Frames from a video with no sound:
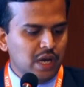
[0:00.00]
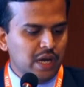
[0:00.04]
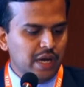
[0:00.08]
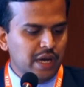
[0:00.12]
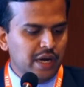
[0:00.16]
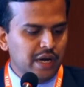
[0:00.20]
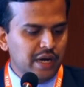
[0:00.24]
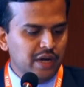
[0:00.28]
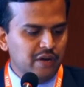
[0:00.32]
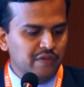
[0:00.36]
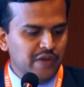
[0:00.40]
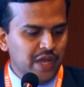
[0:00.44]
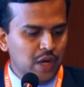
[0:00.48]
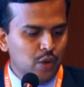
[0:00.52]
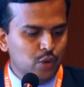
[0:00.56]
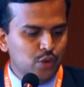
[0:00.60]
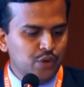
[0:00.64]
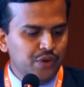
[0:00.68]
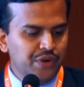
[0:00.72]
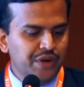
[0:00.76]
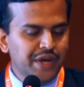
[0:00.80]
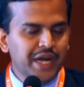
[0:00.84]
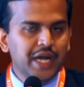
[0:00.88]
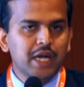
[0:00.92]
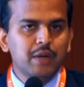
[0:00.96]
and we
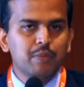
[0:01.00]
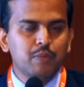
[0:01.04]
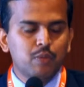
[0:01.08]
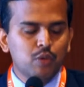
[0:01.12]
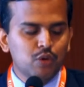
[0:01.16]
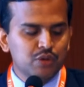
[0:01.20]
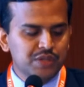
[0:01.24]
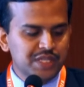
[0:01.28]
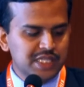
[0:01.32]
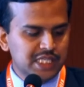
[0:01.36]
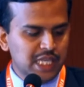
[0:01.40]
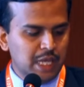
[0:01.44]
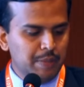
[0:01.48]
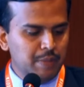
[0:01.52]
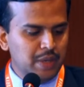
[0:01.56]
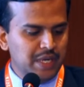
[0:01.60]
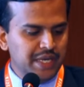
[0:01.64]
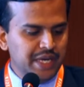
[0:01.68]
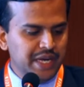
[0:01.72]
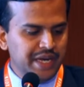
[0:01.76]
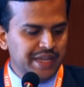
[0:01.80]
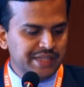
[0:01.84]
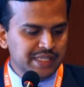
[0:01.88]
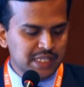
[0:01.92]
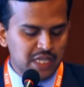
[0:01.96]
have to treat both
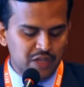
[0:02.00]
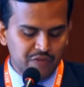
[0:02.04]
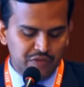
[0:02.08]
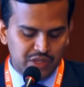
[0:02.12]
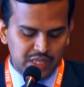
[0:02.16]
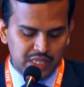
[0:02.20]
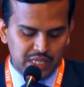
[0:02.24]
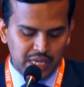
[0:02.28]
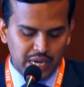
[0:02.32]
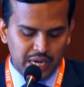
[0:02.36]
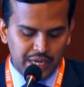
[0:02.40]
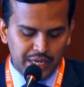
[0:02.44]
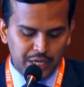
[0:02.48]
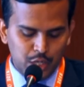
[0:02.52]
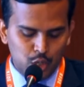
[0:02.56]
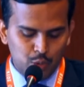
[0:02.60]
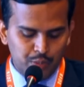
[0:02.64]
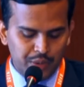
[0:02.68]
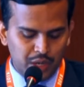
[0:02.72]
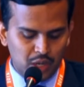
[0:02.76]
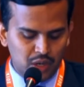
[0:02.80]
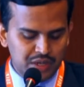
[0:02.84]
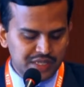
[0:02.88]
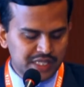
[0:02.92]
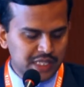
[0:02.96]
simultaneously with the
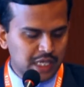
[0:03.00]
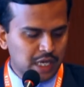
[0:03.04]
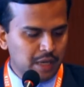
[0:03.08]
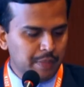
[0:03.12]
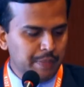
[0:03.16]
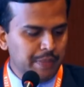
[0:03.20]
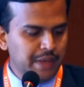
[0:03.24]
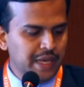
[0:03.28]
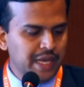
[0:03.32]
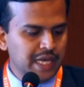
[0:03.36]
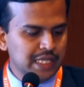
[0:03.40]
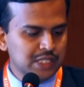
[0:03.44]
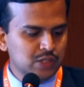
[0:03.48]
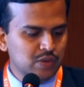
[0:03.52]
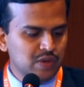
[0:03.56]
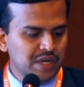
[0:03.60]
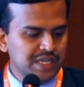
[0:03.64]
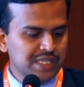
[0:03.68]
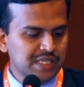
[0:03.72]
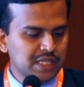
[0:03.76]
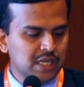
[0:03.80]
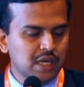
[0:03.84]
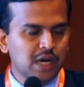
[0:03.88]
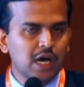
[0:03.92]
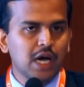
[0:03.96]
anti-tuberculosis therapy as
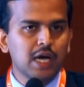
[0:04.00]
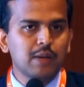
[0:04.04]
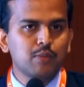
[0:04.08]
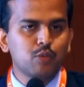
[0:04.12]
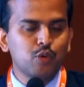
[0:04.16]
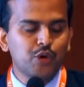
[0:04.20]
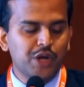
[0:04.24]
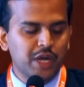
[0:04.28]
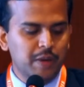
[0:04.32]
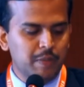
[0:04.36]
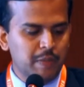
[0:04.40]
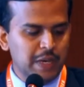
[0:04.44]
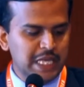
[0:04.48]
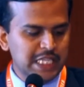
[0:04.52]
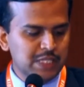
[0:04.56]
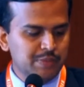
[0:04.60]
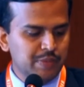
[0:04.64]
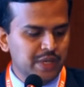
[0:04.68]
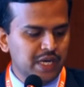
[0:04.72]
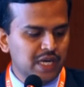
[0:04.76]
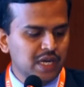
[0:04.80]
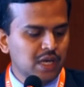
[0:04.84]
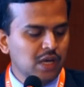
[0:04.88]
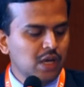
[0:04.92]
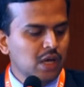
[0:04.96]
well as the hormone
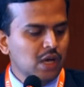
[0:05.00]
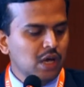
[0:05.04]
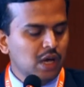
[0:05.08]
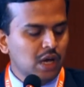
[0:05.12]
replacement